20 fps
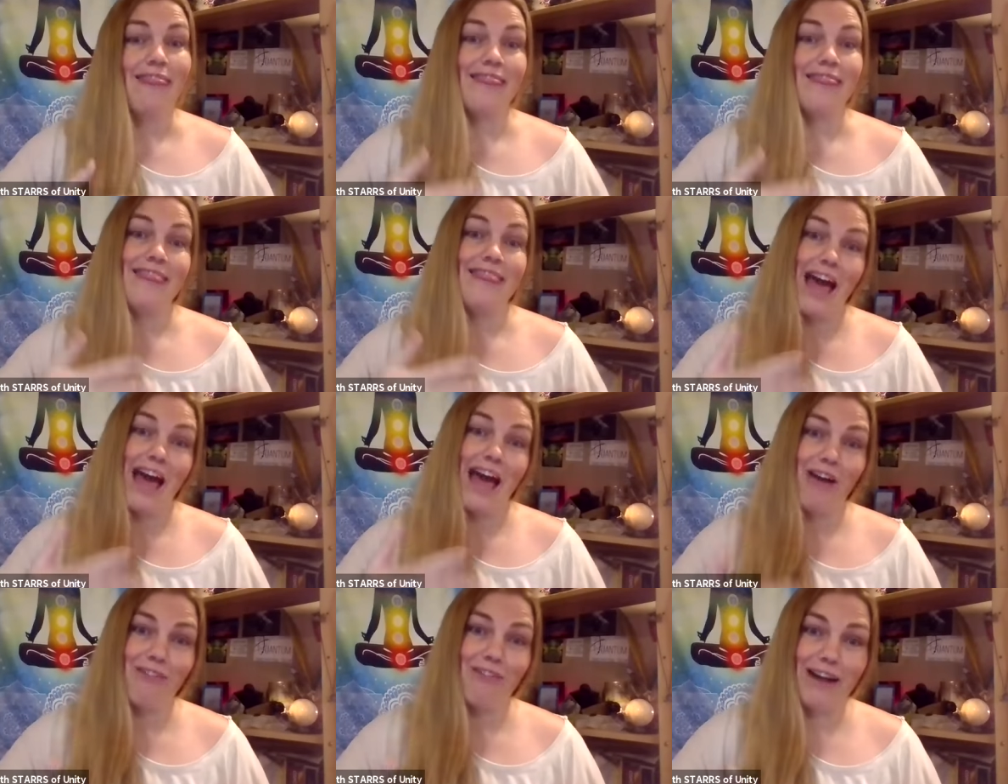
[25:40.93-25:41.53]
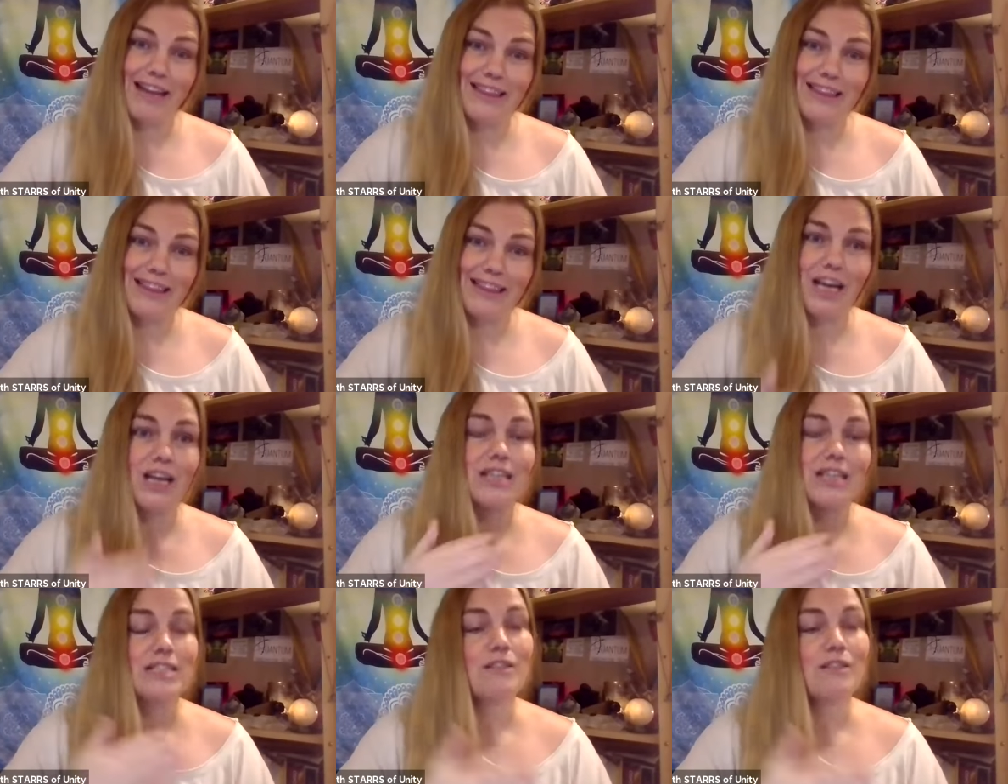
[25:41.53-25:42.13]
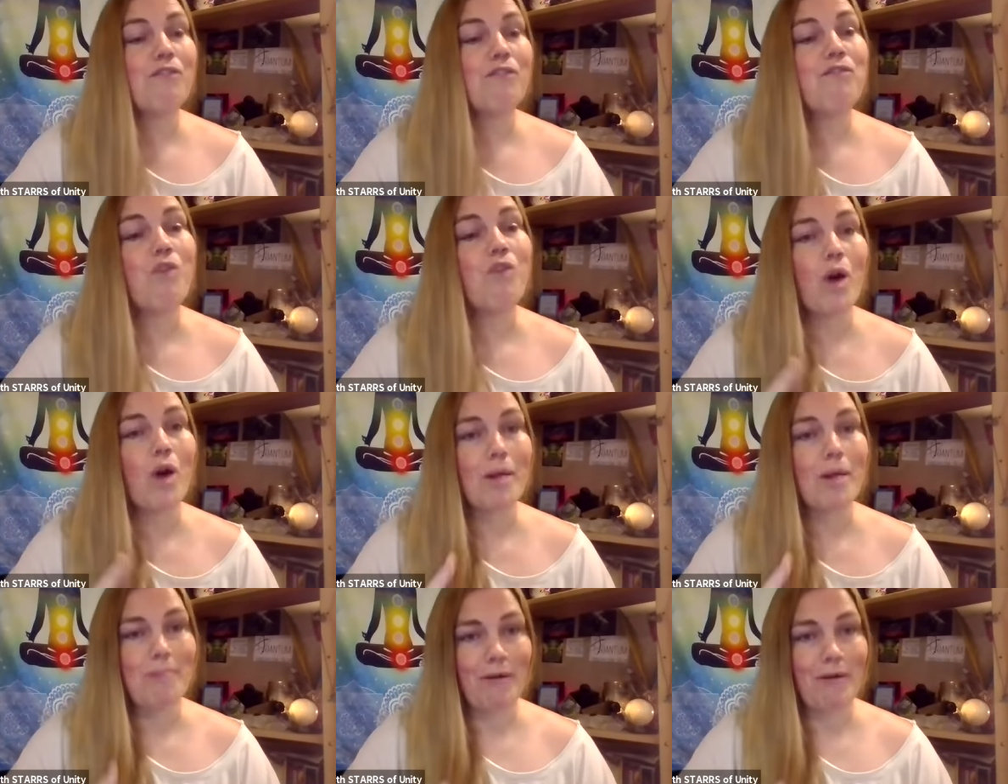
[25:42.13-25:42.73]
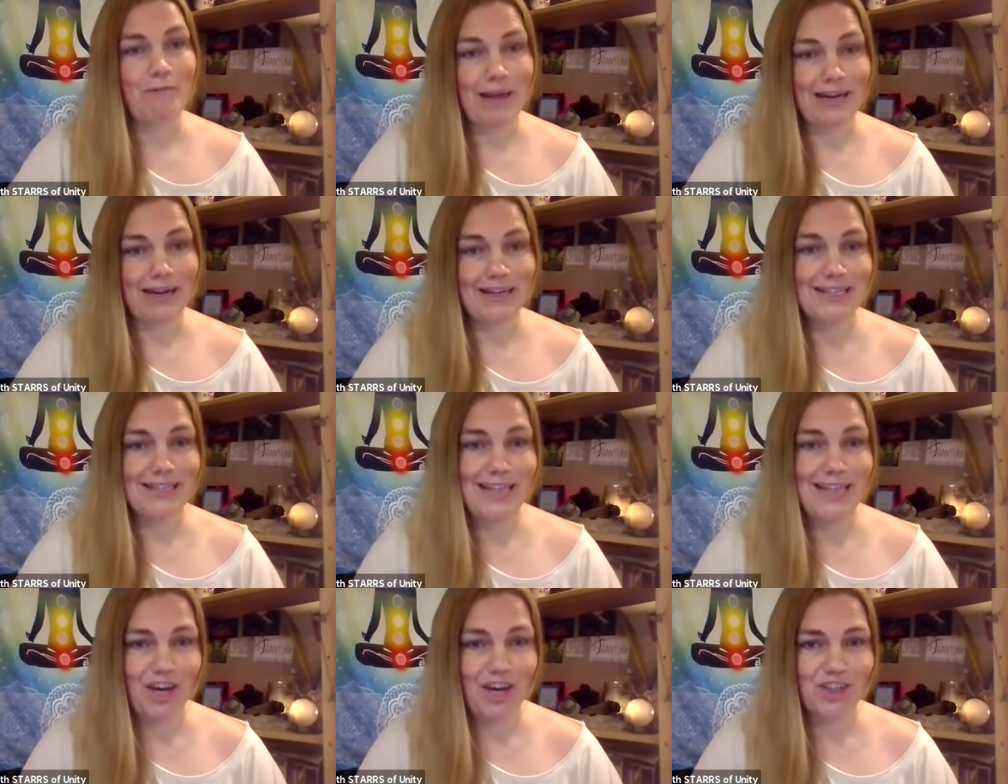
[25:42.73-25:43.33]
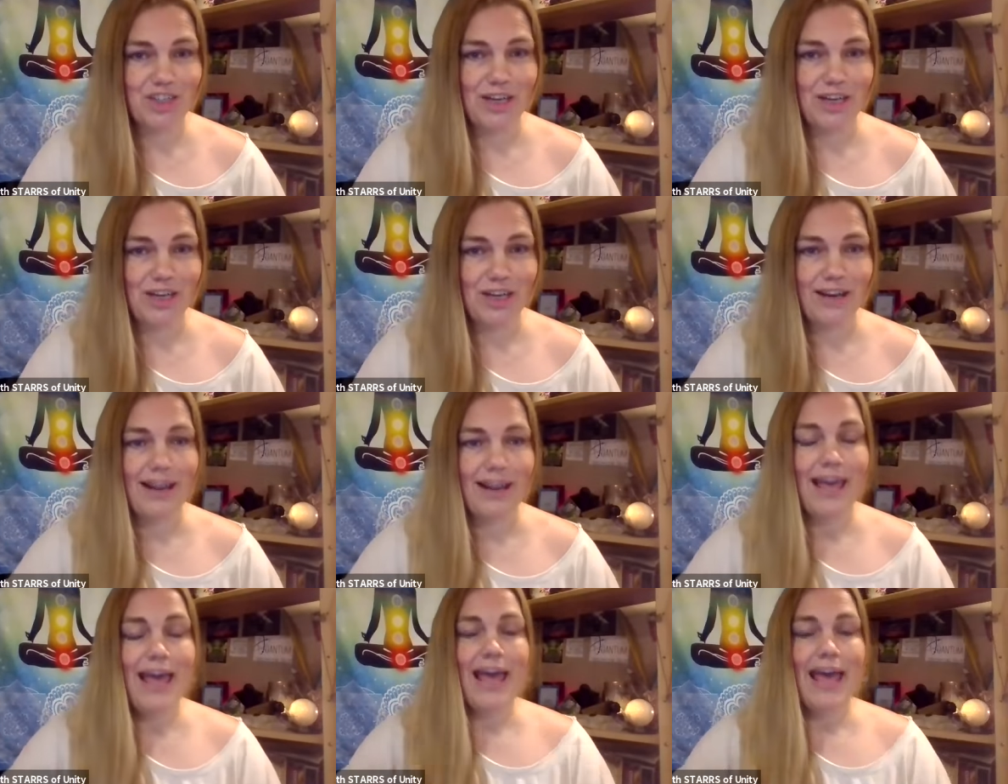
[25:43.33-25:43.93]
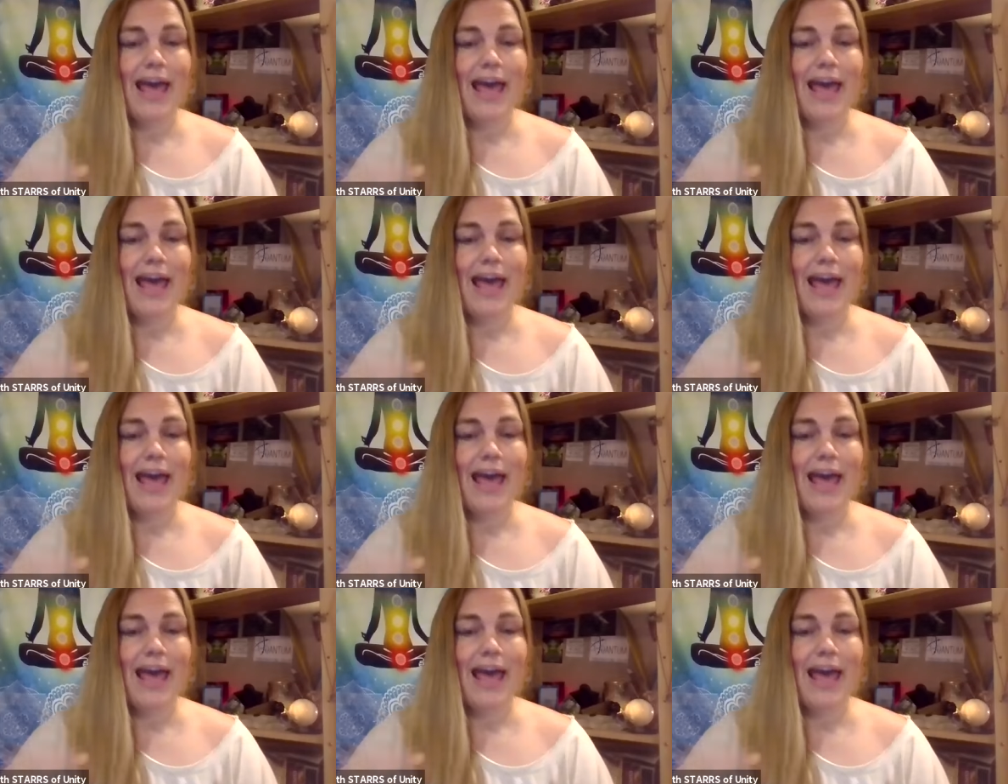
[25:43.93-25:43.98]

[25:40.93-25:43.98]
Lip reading: And that right there is a form of meditation.